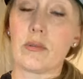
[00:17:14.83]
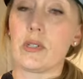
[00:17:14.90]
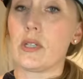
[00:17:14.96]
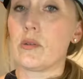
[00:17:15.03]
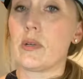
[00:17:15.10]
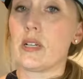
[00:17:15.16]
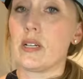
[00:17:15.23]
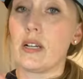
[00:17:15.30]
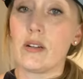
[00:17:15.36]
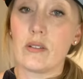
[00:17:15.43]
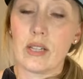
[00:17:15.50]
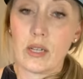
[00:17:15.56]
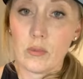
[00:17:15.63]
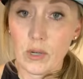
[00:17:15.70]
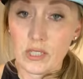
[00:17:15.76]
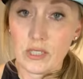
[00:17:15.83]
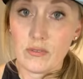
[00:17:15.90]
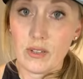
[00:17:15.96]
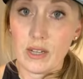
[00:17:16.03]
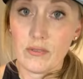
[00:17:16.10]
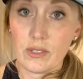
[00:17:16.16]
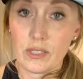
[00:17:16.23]
really quick, and I don't like watching
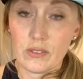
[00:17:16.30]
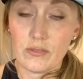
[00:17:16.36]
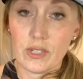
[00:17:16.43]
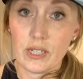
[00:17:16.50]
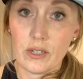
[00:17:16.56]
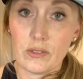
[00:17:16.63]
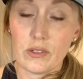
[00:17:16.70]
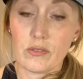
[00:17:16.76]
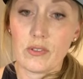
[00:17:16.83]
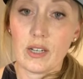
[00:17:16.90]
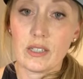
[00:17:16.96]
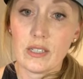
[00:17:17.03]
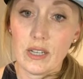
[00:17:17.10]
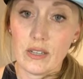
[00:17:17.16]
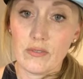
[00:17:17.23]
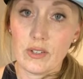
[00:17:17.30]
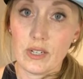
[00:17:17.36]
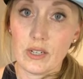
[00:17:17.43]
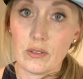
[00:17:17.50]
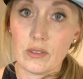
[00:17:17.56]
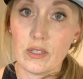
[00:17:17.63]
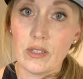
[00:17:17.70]
fly fishing videos or fly tying
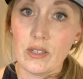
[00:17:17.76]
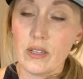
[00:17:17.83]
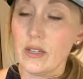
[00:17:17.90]
videos.